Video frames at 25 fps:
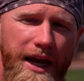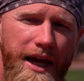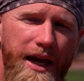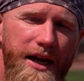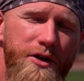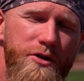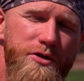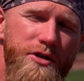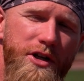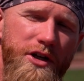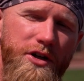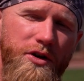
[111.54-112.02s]
And
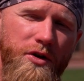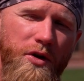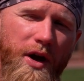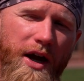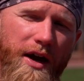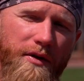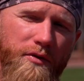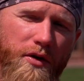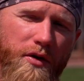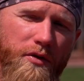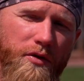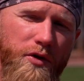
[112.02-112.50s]
he was like, you know,
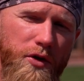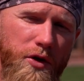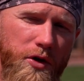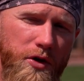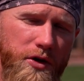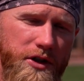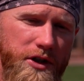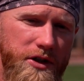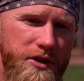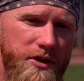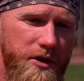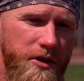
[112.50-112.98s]
have you ever
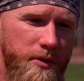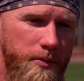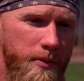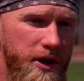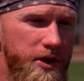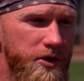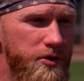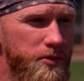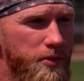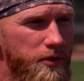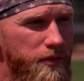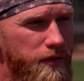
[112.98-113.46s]
looked into the
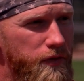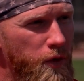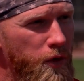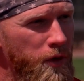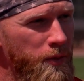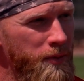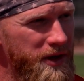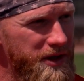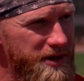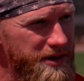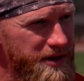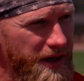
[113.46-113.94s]
mental
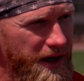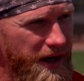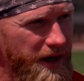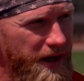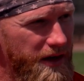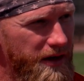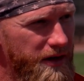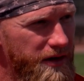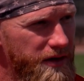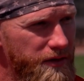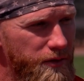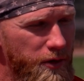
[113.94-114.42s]
performance
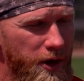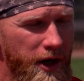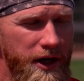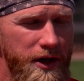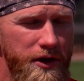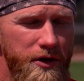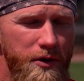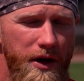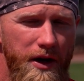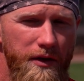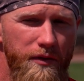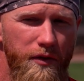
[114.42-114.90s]
side, right?
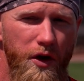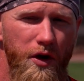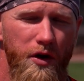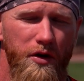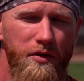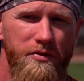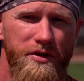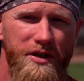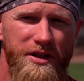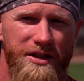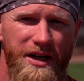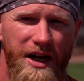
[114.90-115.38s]
You have all
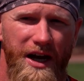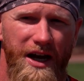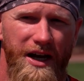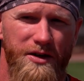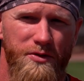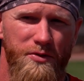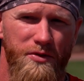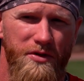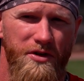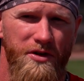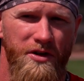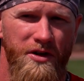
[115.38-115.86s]
of these
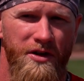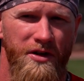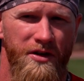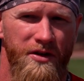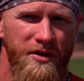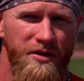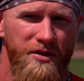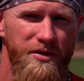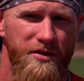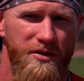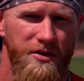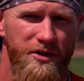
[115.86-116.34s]
guys
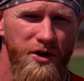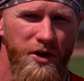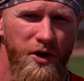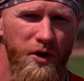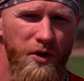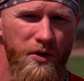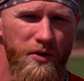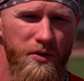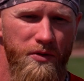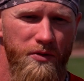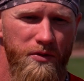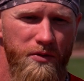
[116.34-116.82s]
within, you
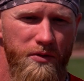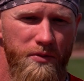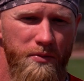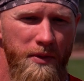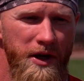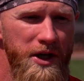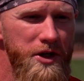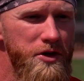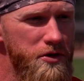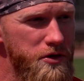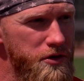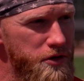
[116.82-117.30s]
know,
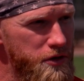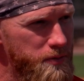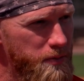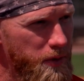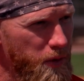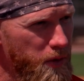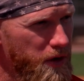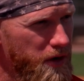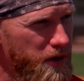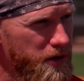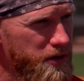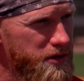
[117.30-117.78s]
major
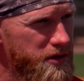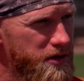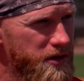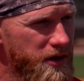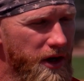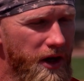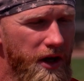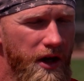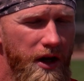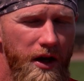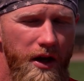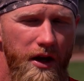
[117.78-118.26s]
sports
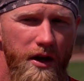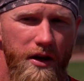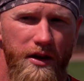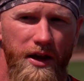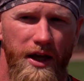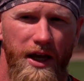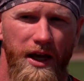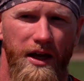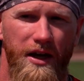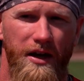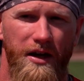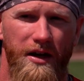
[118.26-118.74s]

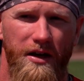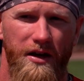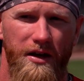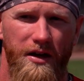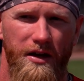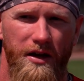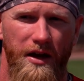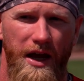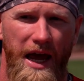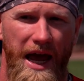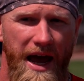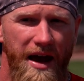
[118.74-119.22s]
that
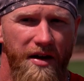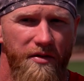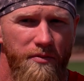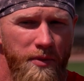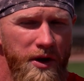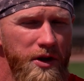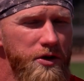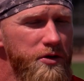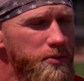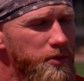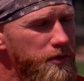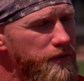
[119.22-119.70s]
have
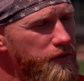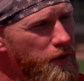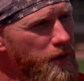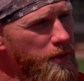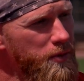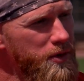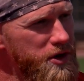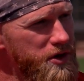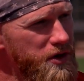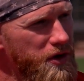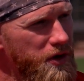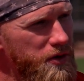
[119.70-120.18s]
mental
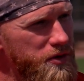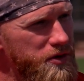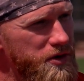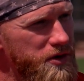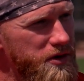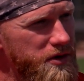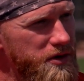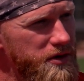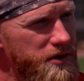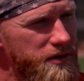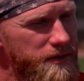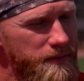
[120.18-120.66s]
performance
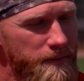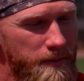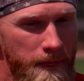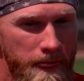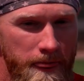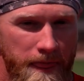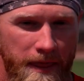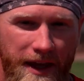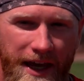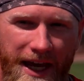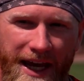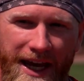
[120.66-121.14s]
coaches.
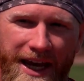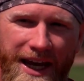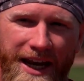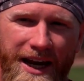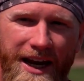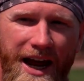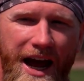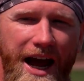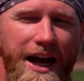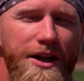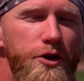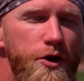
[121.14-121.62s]

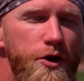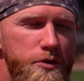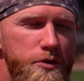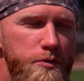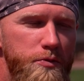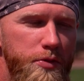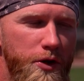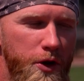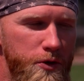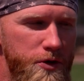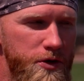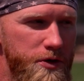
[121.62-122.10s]
And I was
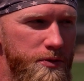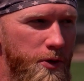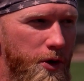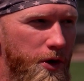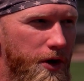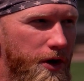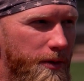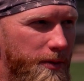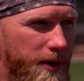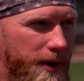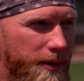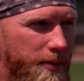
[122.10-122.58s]
blowing
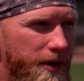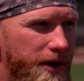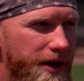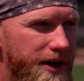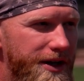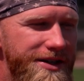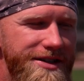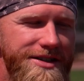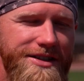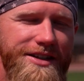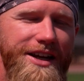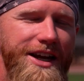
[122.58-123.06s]
smoke on my butt
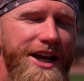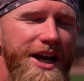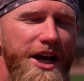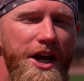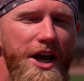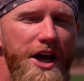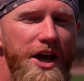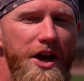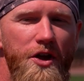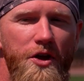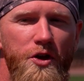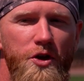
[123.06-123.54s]
because
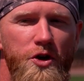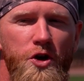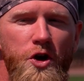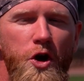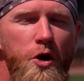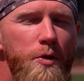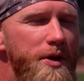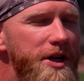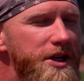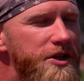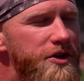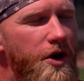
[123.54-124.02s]

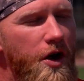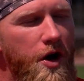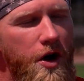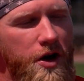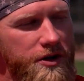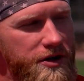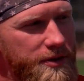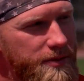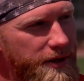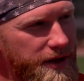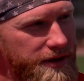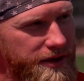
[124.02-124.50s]
nobody
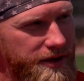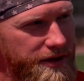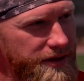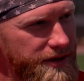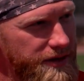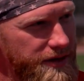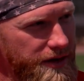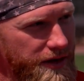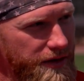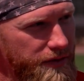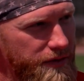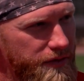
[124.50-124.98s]
talks about this
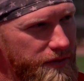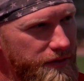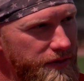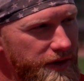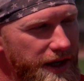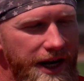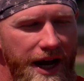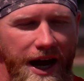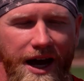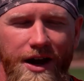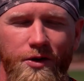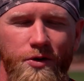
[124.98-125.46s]
stuff.
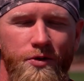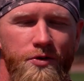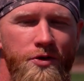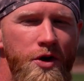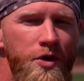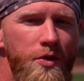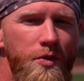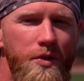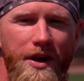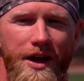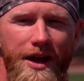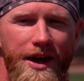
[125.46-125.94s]
Like, I don't
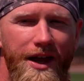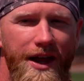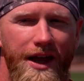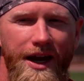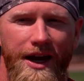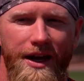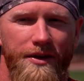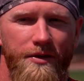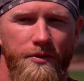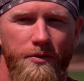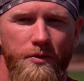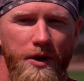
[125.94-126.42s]
know,
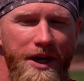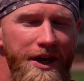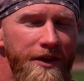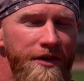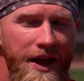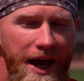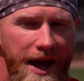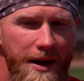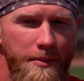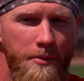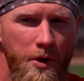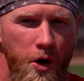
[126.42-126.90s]
like in
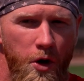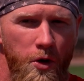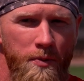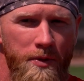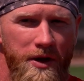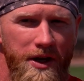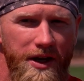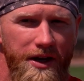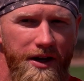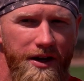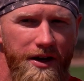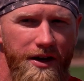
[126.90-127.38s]
that
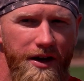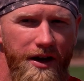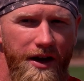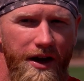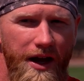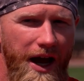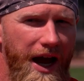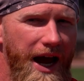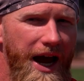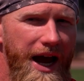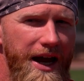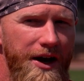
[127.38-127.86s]
moment,
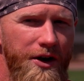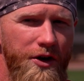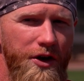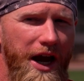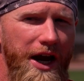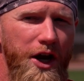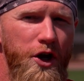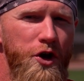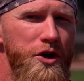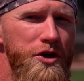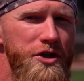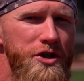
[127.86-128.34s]

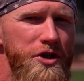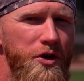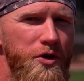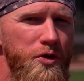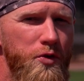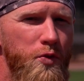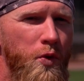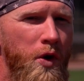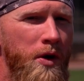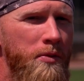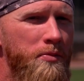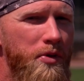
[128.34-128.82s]
I couldn't tell
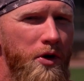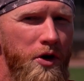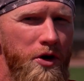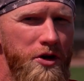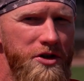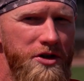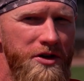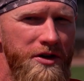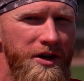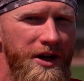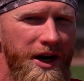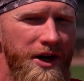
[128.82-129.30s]
you one
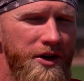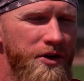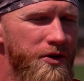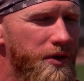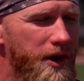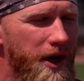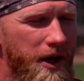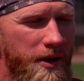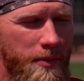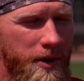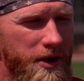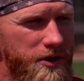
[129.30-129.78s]
person that I knew
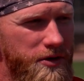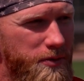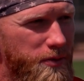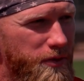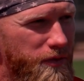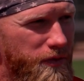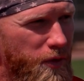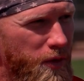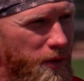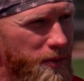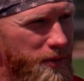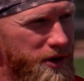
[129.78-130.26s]
had a mental
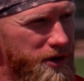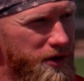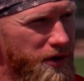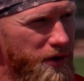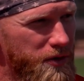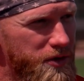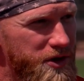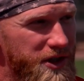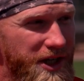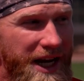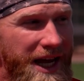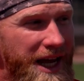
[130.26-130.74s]
performance
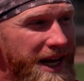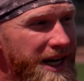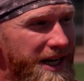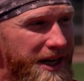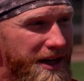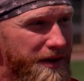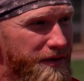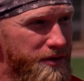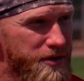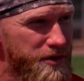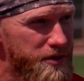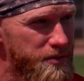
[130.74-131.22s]
coach in any
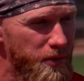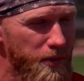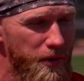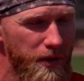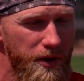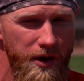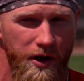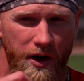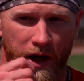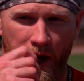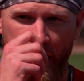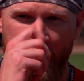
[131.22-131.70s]
given
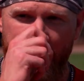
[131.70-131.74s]
sport.